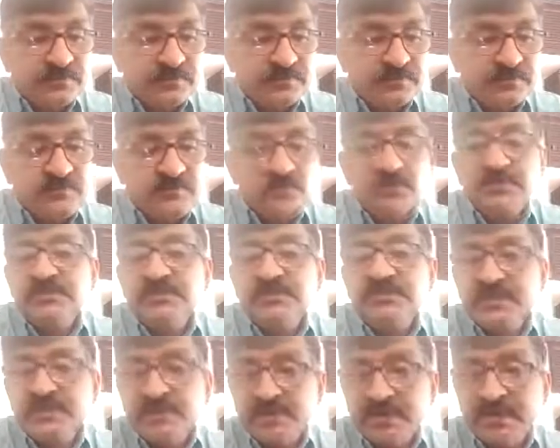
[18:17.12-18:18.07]
is usually
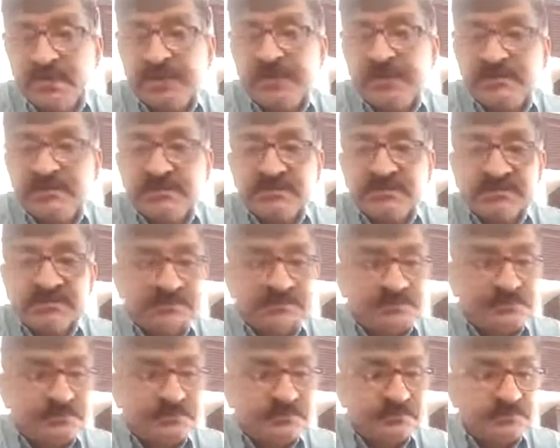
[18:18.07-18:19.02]
seen in AIDS,
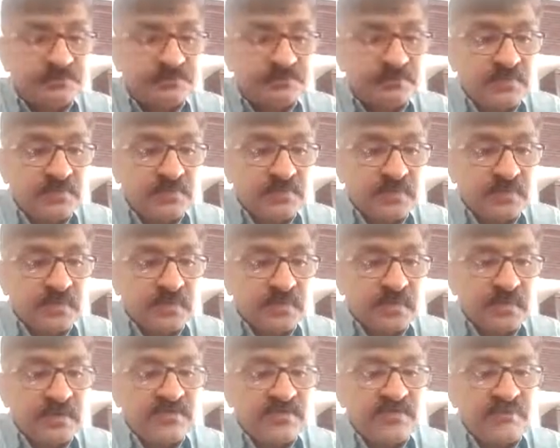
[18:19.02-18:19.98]

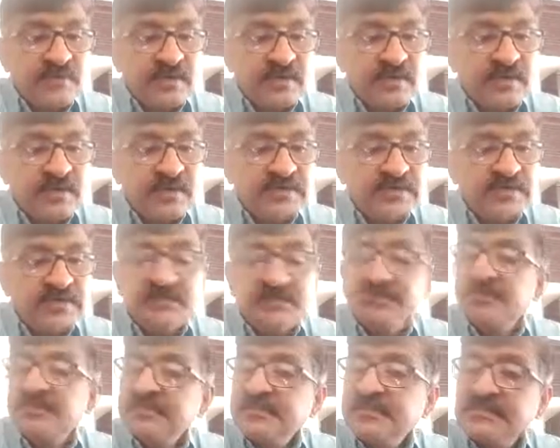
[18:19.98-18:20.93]
and viral
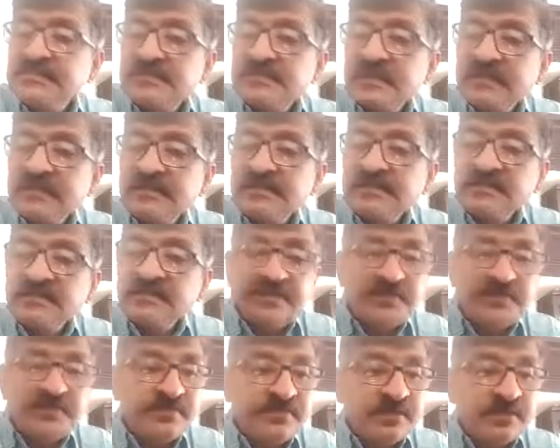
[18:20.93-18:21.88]
infections like
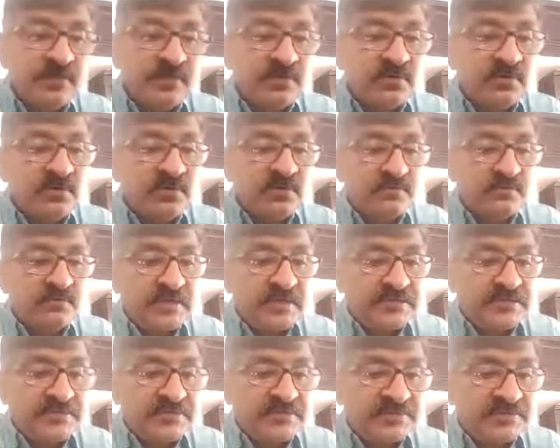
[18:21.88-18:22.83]

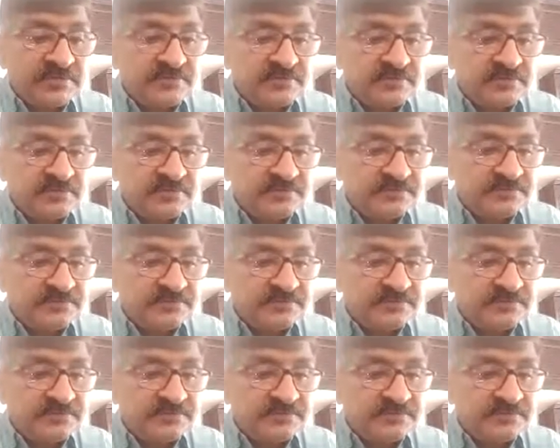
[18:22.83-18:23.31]
cytomegalovirus infection.